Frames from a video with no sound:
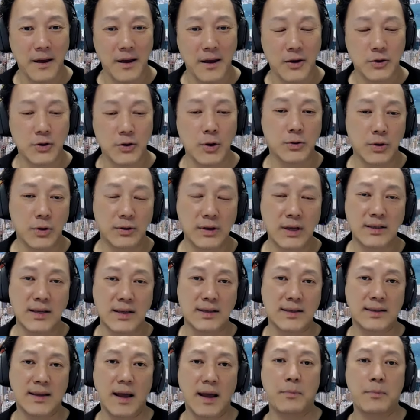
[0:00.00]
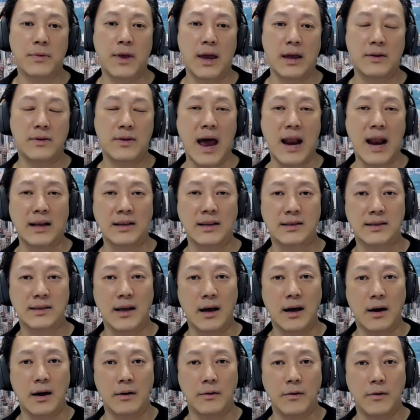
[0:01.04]
So, so this is something that is
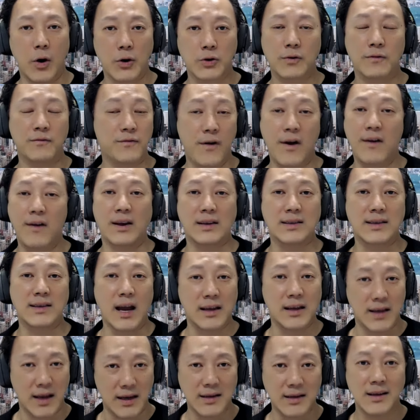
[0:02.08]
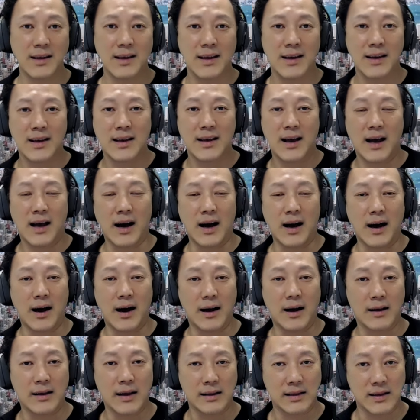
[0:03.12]
uh, also very exciting
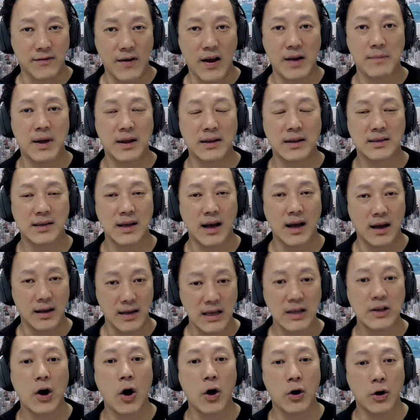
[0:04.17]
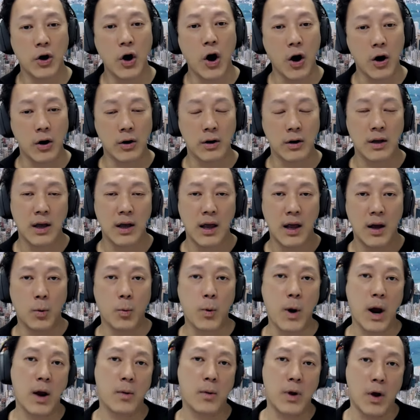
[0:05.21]
uh, developments uh, in Hong Kong,
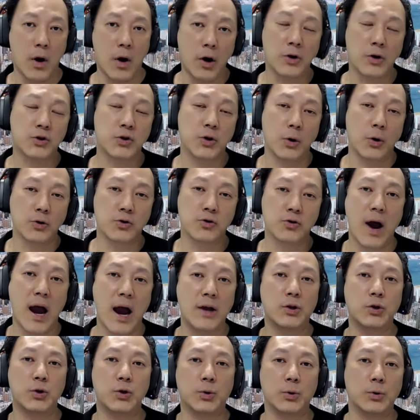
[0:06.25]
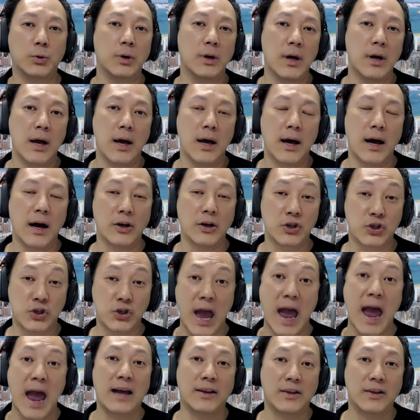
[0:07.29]
where we are also trying to
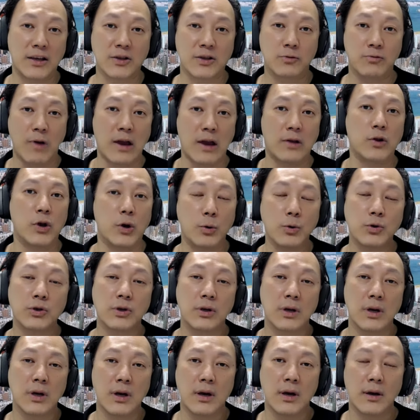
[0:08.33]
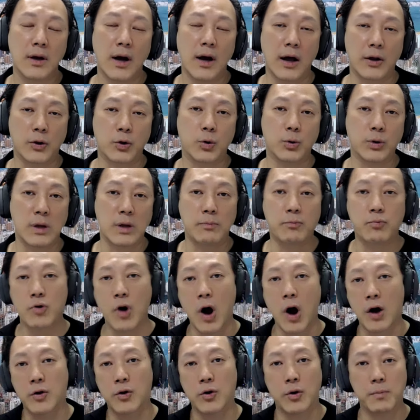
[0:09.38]
share this great news to the
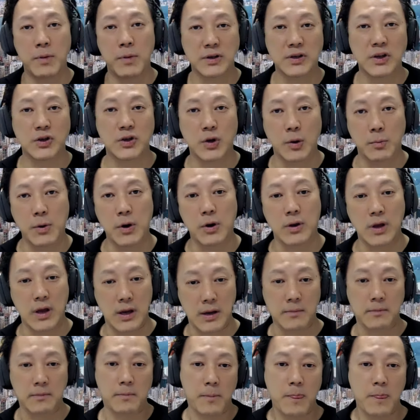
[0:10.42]
broader business community.